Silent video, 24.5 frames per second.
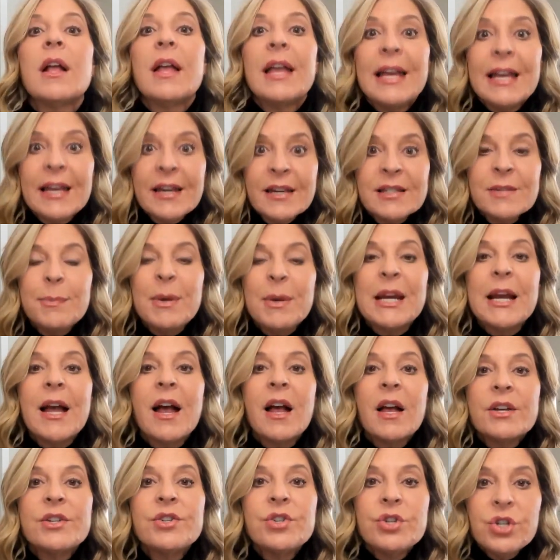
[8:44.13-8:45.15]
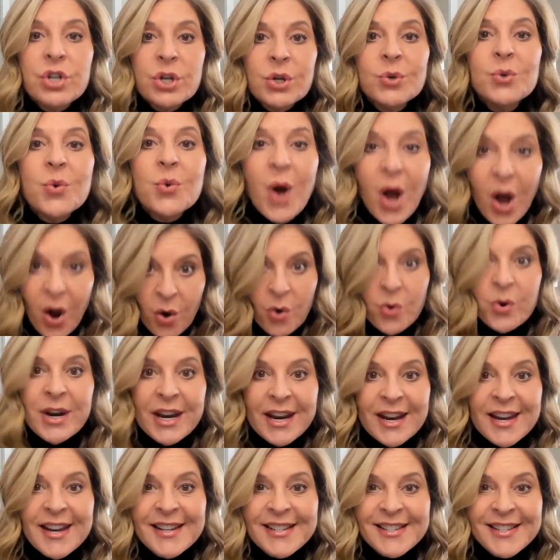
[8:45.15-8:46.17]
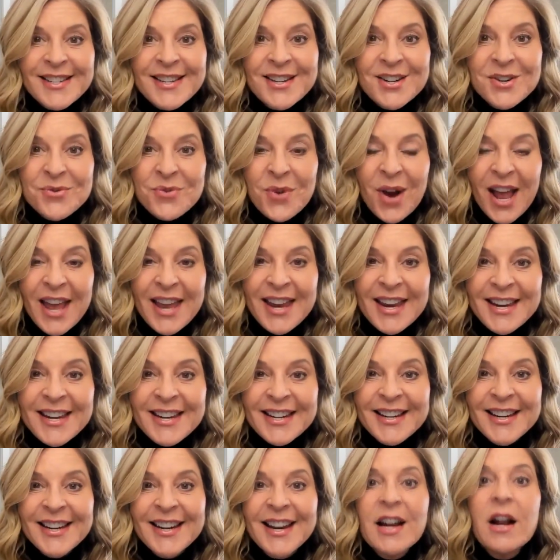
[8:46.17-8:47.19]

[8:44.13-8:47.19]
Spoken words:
is because you own it, right?